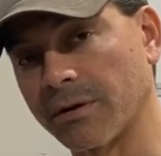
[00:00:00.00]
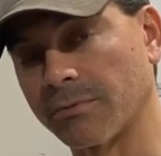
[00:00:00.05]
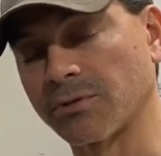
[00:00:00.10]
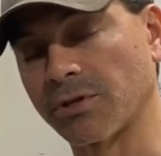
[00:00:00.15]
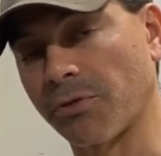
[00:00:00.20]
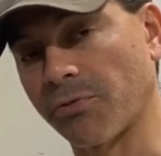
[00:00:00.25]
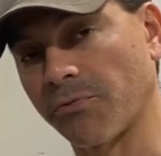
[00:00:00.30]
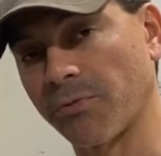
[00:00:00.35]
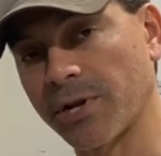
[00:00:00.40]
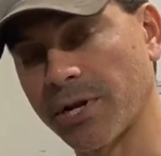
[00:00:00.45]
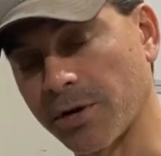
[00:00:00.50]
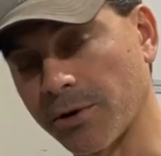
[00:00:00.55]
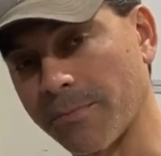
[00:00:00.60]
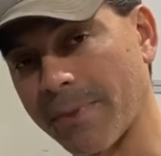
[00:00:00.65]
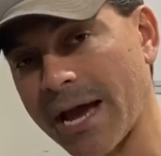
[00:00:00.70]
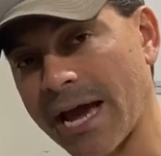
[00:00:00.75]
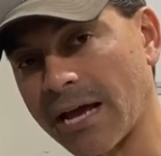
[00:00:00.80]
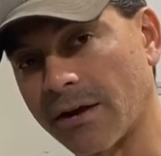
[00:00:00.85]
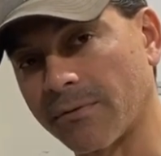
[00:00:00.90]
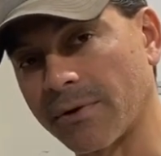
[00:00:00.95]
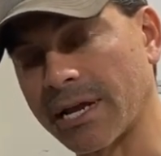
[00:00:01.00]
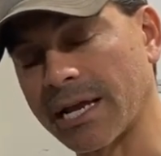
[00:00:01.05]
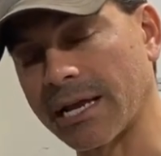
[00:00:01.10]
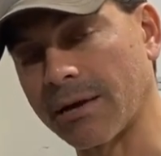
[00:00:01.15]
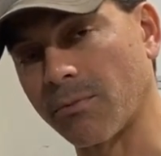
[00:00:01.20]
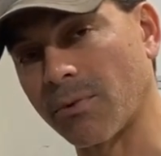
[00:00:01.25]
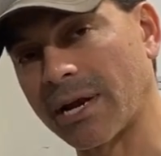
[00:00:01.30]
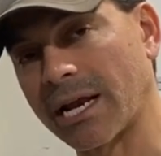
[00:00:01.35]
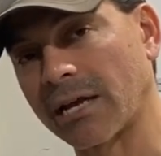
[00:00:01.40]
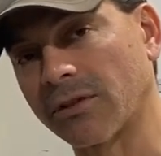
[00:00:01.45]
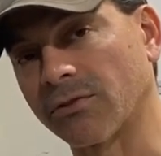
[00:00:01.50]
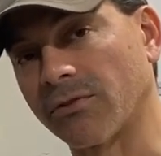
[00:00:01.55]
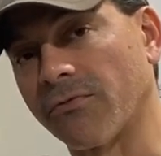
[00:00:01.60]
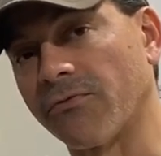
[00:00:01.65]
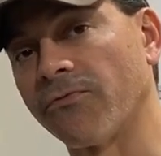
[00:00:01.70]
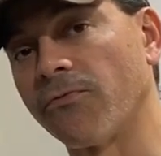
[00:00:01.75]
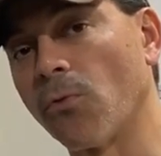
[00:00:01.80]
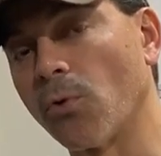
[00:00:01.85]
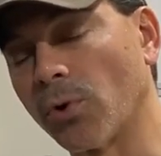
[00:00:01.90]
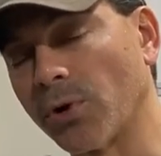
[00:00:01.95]
It was a three-year battery. It went out to
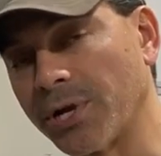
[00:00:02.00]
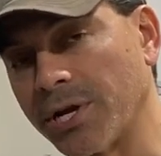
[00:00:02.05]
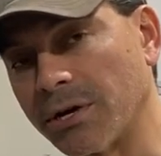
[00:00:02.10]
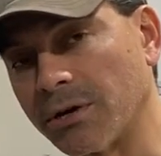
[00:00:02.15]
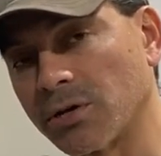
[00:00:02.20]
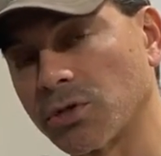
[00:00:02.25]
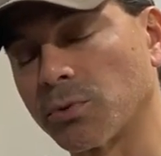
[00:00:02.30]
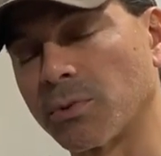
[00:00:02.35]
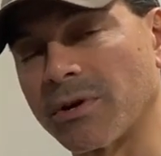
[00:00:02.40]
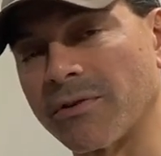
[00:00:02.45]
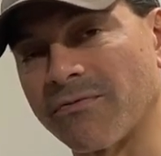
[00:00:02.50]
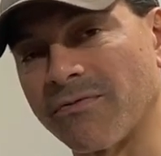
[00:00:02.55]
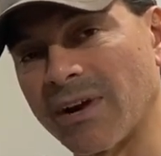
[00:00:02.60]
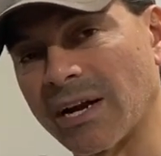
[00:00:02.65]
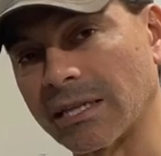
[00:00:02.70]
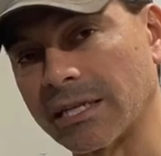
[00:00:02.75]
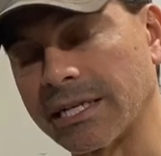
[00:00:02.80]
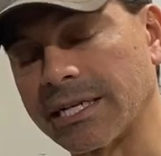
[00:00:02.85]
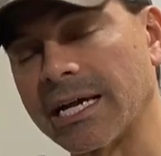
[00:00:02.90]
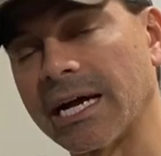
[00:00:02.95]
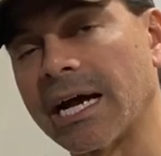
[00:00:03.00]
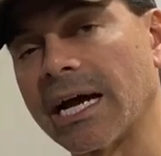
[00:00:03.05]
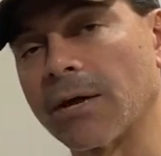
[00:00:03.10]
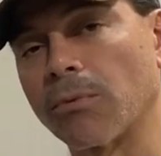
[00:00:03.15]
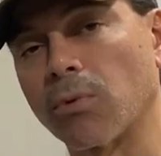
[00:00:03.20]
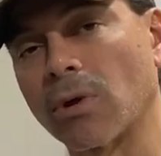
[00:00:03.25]
four years when it finally died.